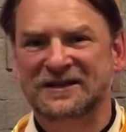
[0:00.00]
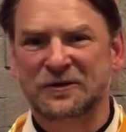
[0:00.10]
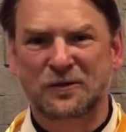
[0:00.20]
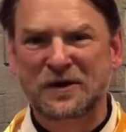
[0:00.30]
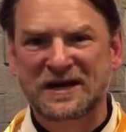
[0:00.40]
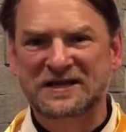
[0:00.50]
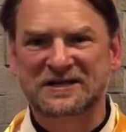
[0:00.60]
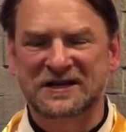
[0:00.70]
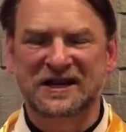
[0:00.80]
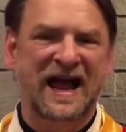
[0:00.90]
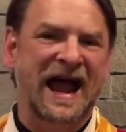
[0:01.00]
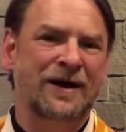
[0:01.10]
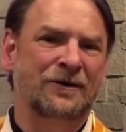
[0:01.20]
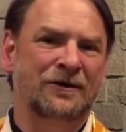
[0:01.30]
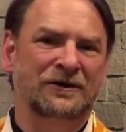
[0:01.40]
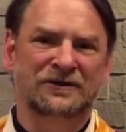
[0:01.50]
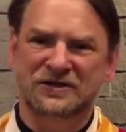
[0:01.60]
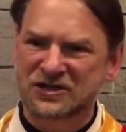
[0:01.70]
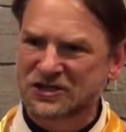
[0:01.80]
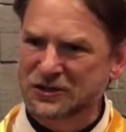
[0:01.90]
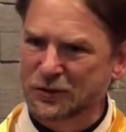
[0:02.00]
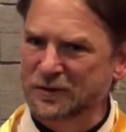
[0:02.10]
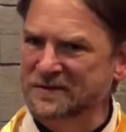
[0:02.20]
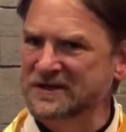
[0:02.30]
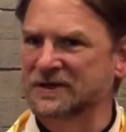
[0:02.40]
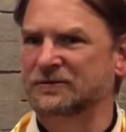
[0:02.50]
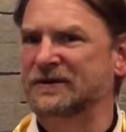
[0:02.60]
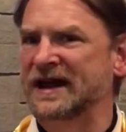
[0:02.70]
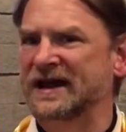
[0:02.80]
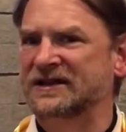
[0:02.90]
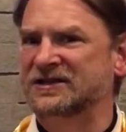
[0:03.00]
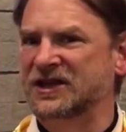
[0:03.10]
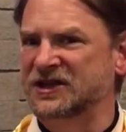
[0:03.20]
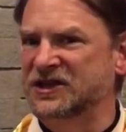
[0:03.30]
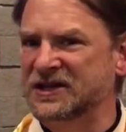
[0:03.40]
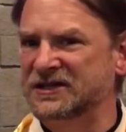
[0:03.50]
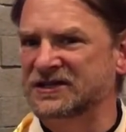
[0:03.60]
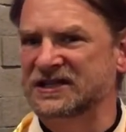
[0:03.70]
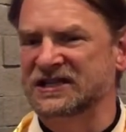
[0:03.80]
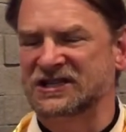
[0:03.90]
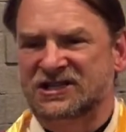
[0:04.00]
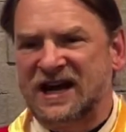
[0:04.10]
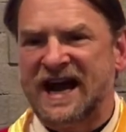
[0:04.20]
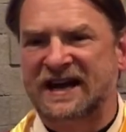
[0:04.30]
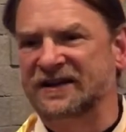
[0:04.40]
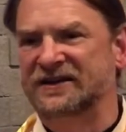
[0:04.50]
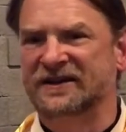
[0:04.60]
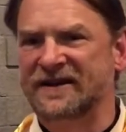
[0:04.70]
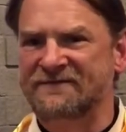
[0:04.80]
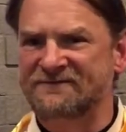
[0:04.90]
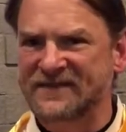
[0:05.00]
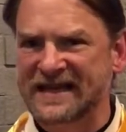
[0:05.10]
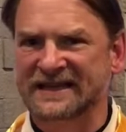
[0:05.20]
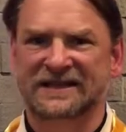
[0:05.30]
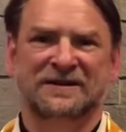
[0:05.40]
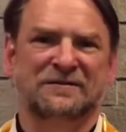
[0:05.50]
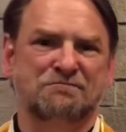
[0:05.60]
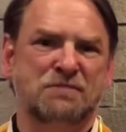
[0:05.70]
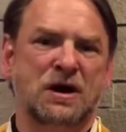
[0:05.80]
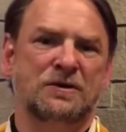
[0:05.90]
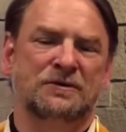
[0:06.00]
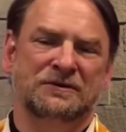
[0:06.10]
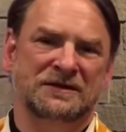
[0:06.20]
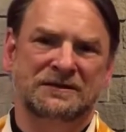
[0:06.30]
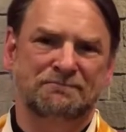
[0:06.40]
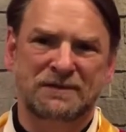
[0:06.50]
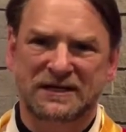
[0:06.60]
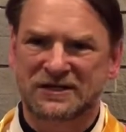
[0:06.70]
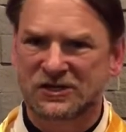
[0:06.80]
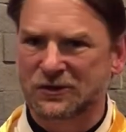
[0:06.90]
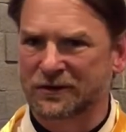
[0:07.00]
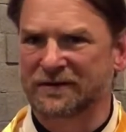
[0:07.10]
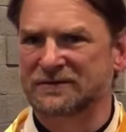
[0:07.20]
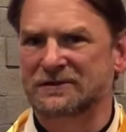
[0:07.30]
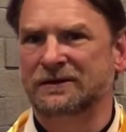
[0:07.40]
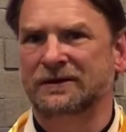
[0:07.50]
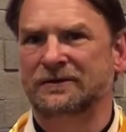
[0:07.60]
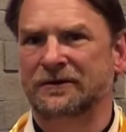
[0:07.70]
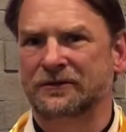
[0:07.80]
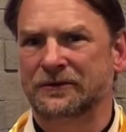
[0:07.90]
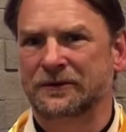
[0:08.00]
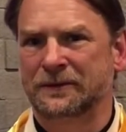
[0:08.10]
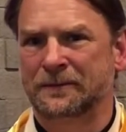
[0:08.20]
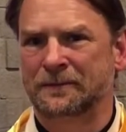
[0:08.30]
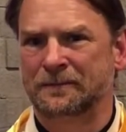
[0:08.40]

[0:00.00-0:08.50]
the winds are going to howl, and the storm's going to rage, and the thunder's going to crack, and you're going to feel it in your bones. A big storm's blowing through.